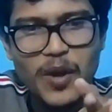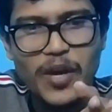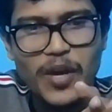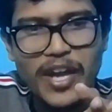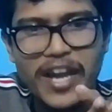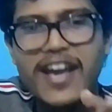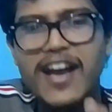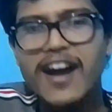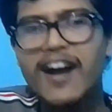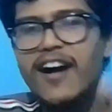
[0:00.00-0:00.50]

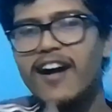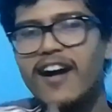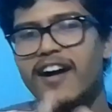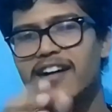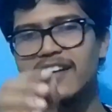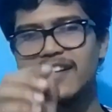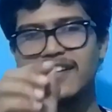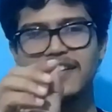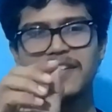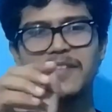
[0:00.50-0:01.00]
Okay.
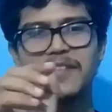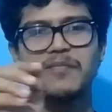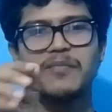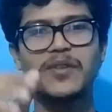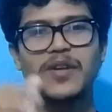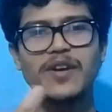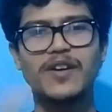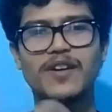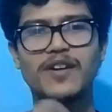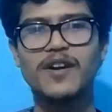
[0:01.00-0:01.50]

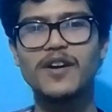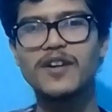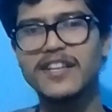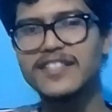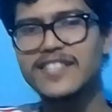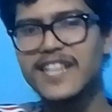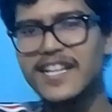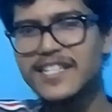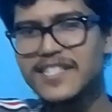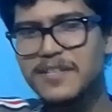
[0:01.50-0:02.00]

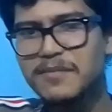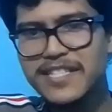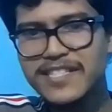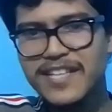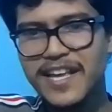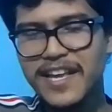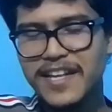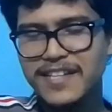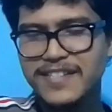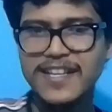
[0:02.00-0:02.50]
Okay, ChatGPT
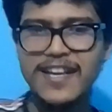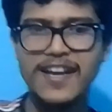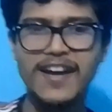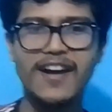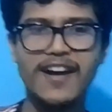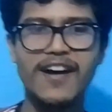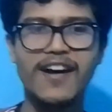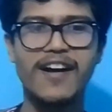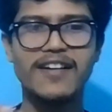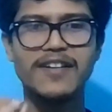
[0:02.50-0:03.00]
says,
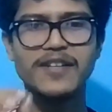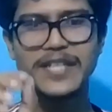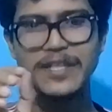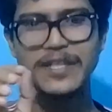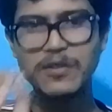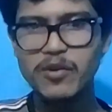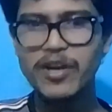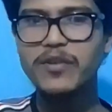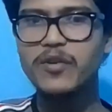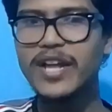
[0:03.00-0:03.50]

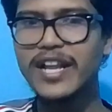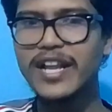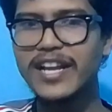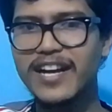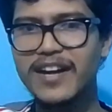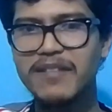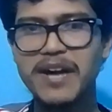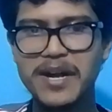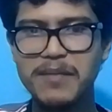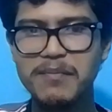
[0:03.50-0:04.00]
you are
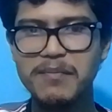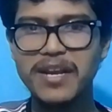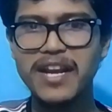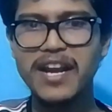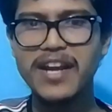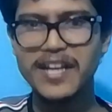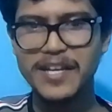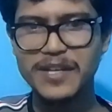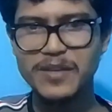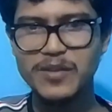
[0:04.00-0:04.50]
welcome. I am
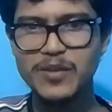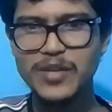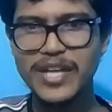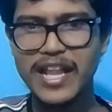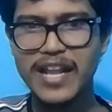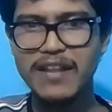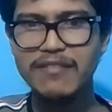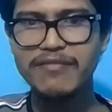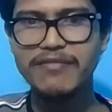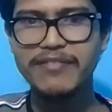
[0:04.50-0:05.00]
glad I could
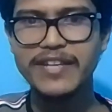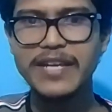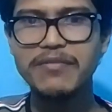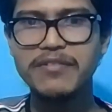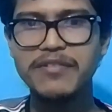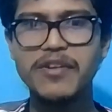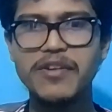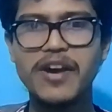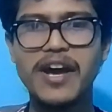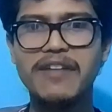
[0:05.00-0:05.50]
help.
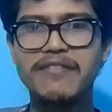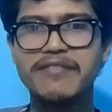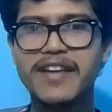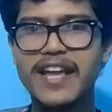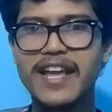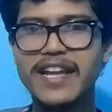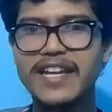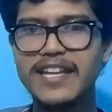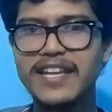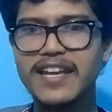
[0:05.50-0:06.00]
If you have
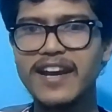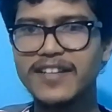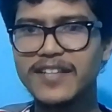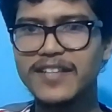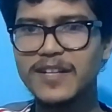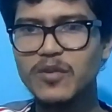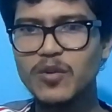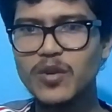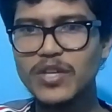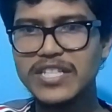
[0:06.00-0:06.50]
any
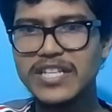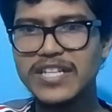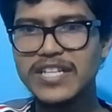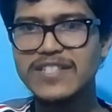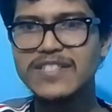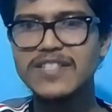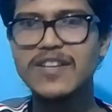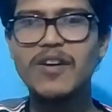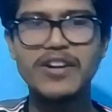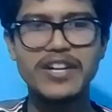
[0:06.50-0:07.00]
other
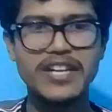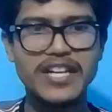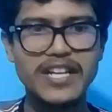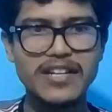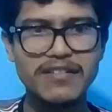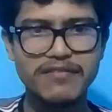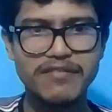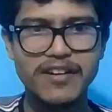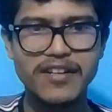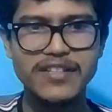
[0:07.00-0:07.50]
questions or
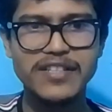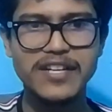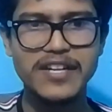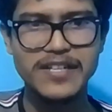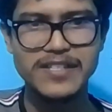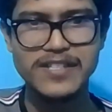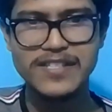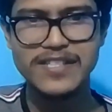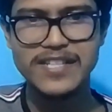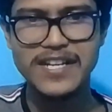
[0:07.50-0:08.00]
need further
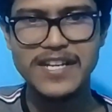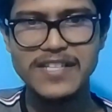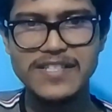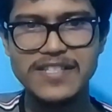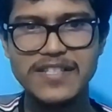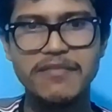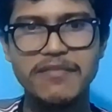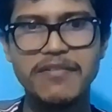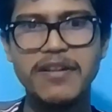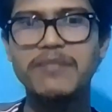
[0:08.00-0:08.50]

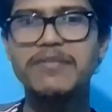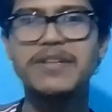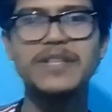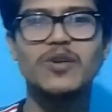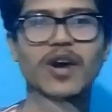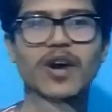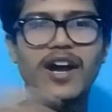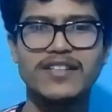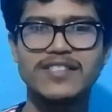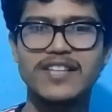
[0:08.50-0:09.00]
assistance, feel free
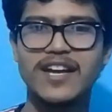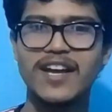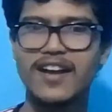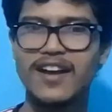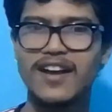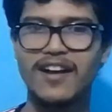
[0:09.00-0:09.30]
to ask.